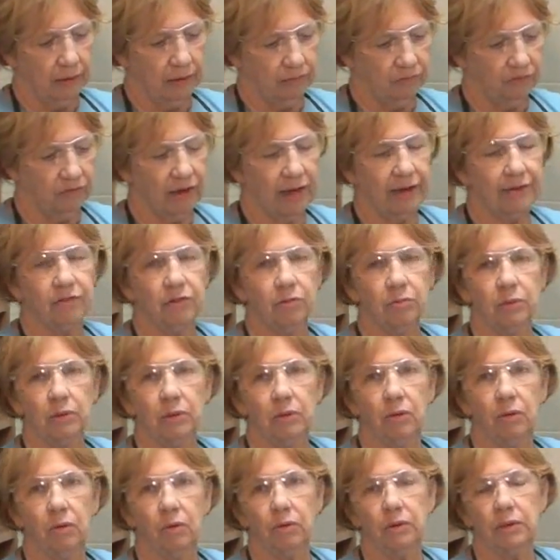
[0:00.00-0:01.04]

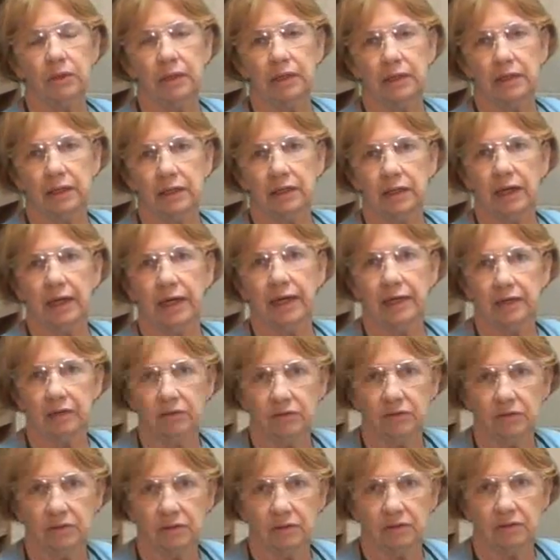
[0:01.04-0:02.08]
flammable organic
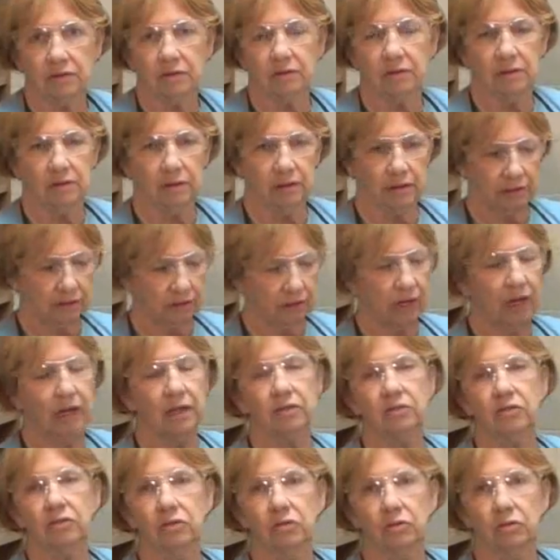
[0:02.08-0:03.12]
acids in
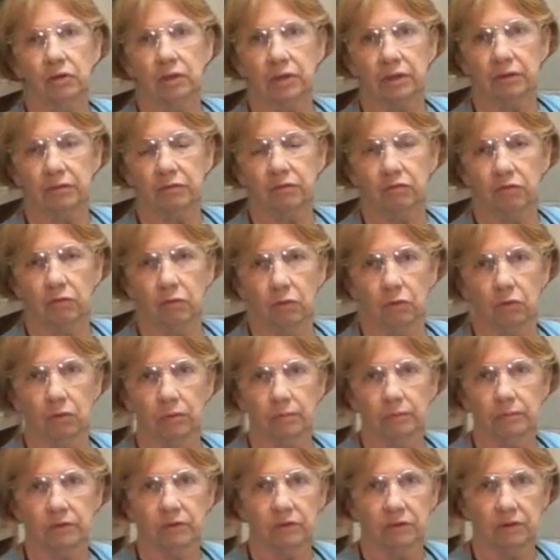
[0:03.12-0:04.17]
concentrated
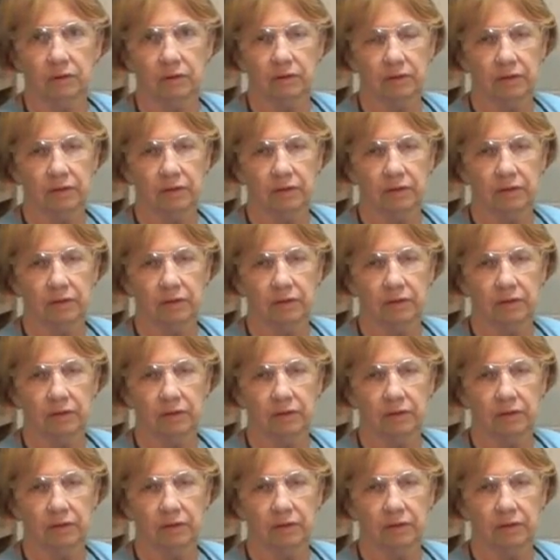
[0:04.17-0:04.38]
forms,